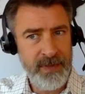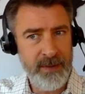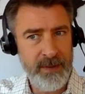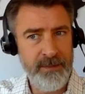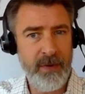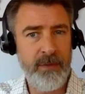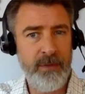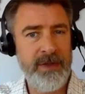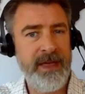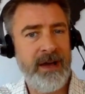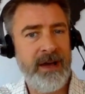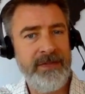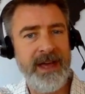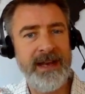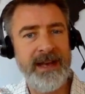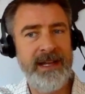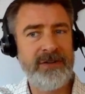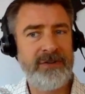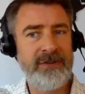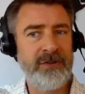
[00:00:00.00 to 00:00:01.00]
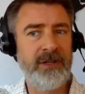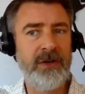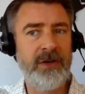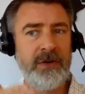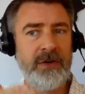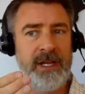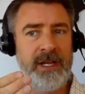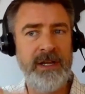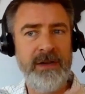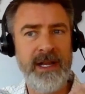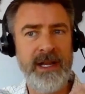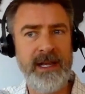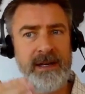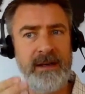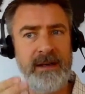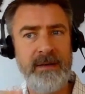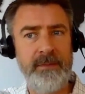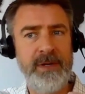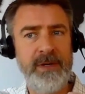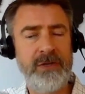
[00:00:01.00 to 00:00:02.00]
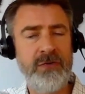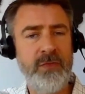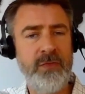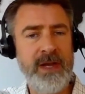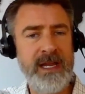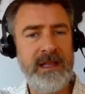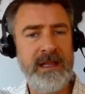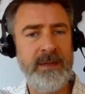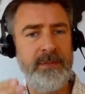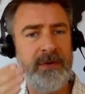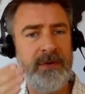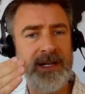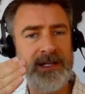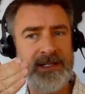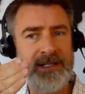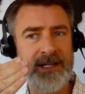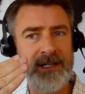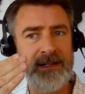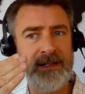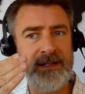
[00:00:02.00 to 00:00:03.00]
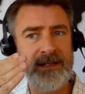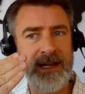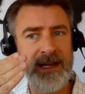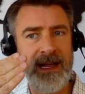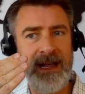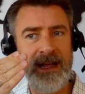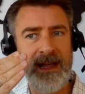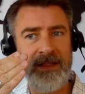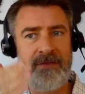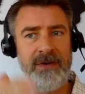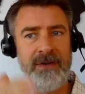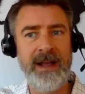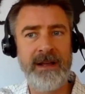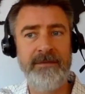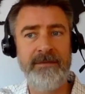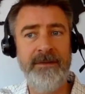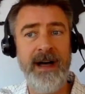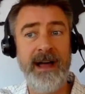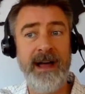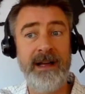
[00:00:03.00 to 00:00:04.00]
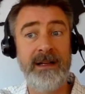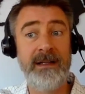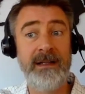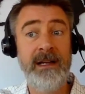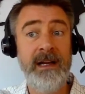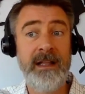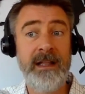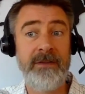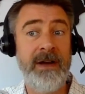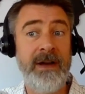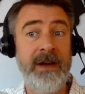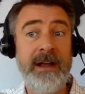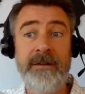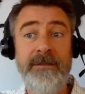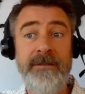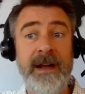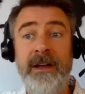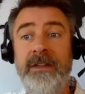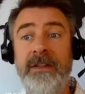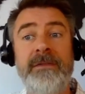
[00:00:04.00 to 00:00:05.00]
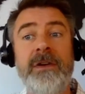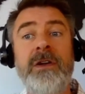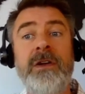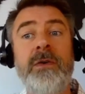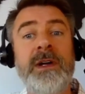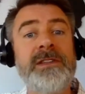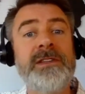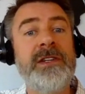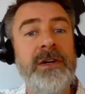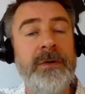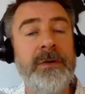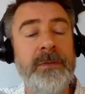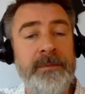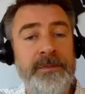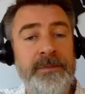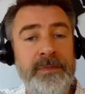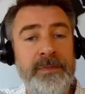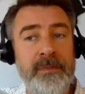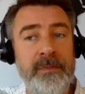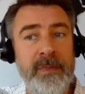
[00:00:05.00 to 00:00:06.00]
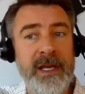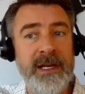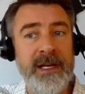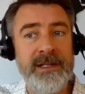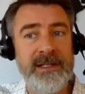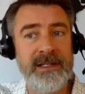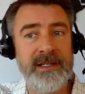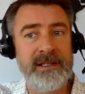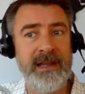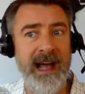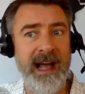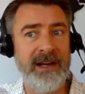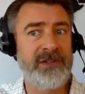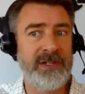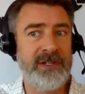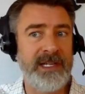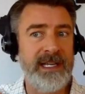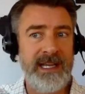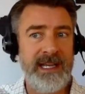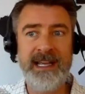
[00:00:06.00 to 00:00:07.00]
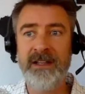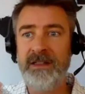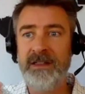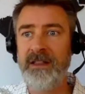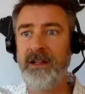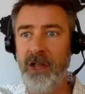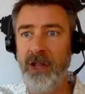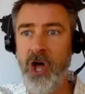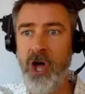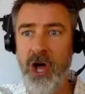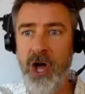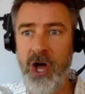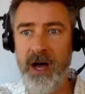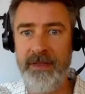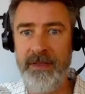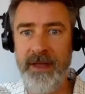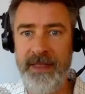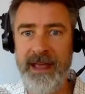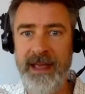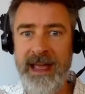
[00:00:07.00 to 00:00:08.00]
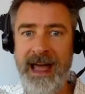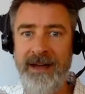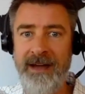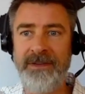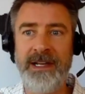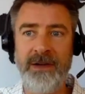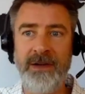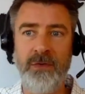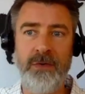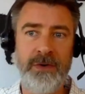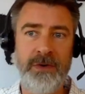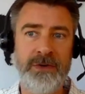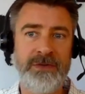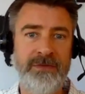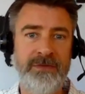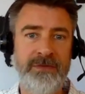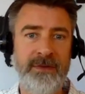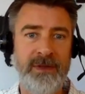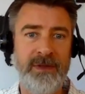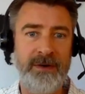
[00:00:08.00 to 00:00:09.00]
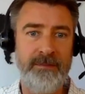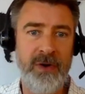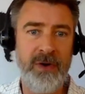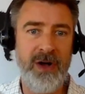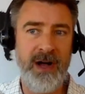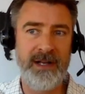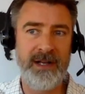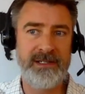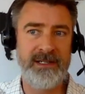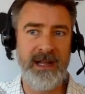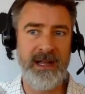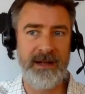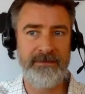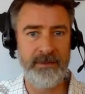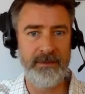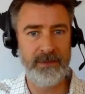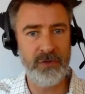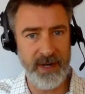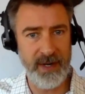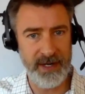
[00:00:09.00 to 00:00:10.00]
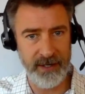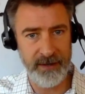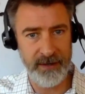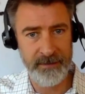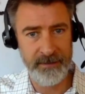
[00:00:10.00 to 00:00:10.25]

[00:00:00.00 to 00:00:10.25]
But without that interlocuting between the president and the rank and file never knew what to do because it's actually in the law that they have to get orders from their boss, not from Twitter.